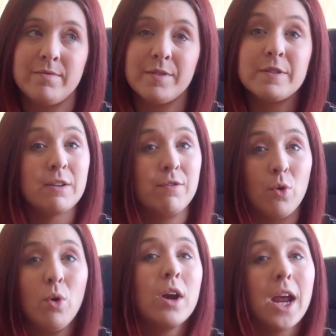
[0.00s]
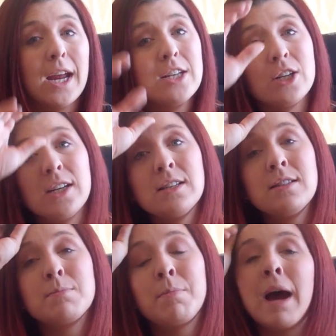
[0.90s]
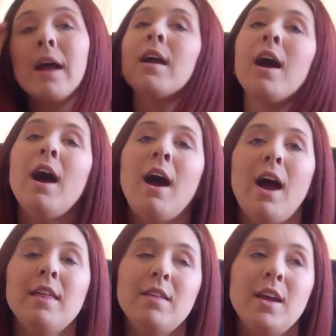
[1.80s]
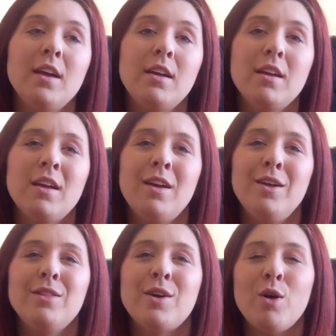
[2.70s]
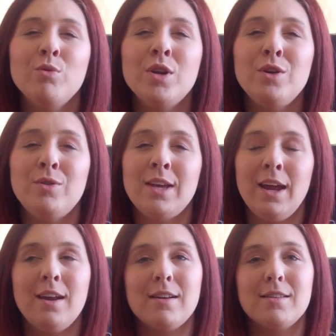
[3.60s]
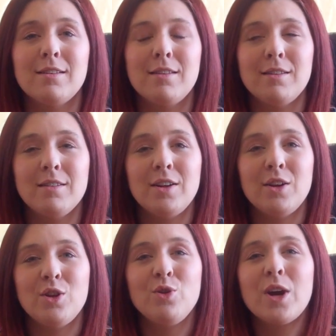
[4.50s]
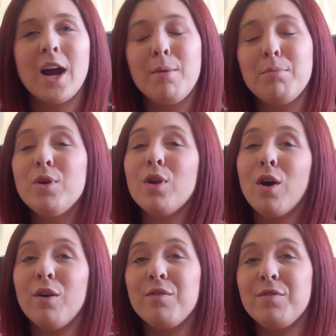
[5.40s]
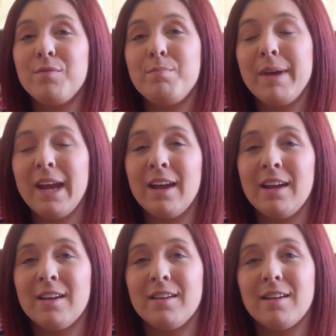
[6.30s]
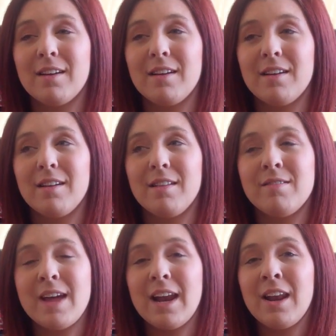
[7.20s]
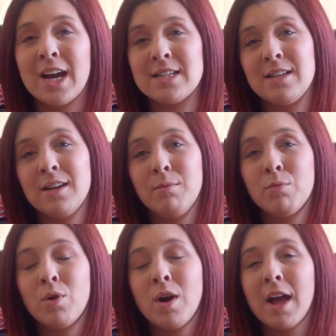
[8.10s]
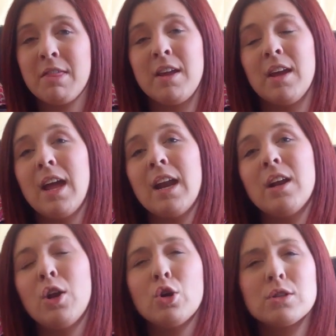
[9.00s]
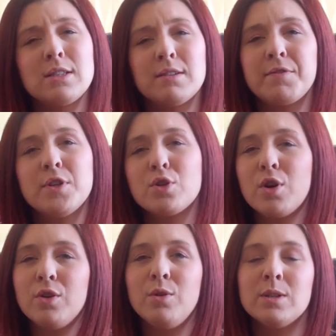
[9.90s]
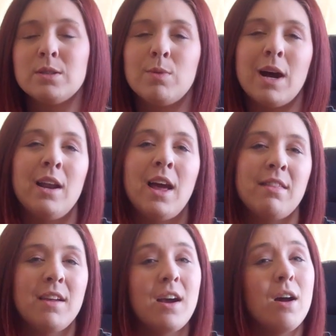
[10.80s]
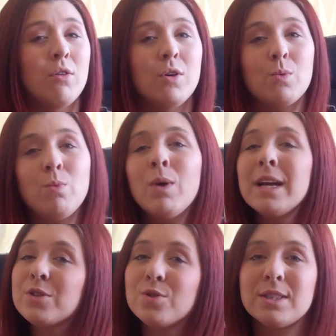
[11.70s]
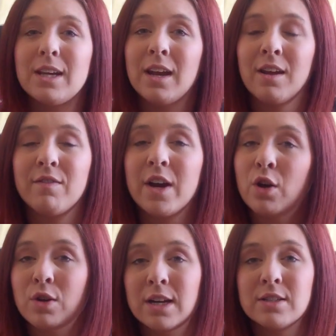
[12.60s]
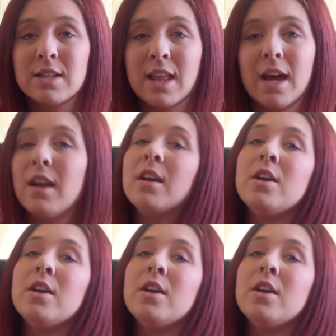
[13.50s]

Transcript: 54 kgs, but I think the older you get, you can't pull off being that light anymore, I think, and it looks different on you as well. I think I'll look way too skinny if I go down to that,